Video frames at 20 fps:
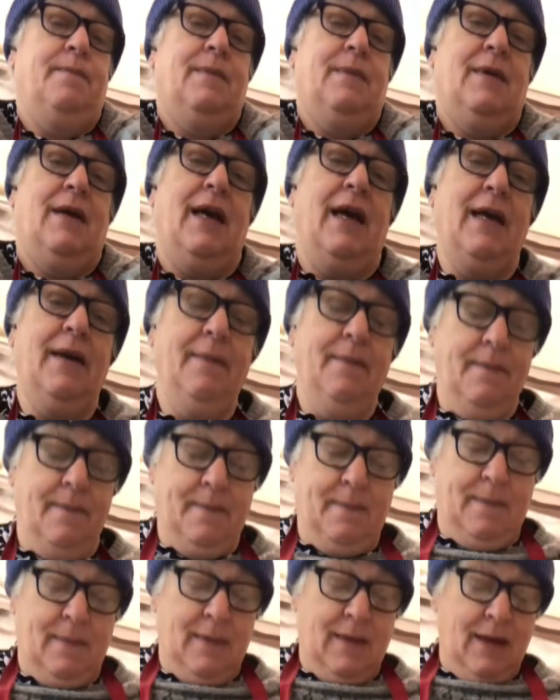okay?
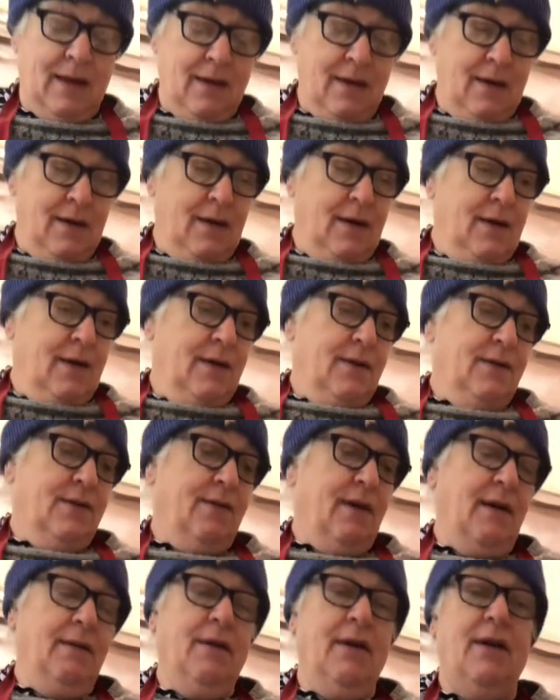So
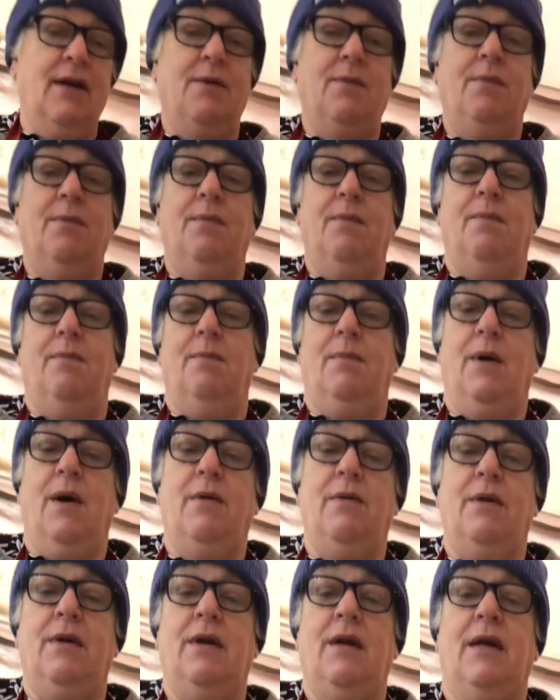I'm going to
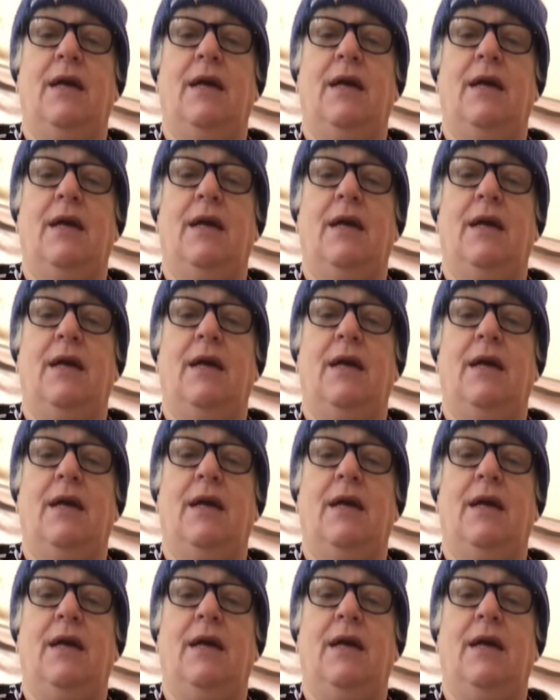go and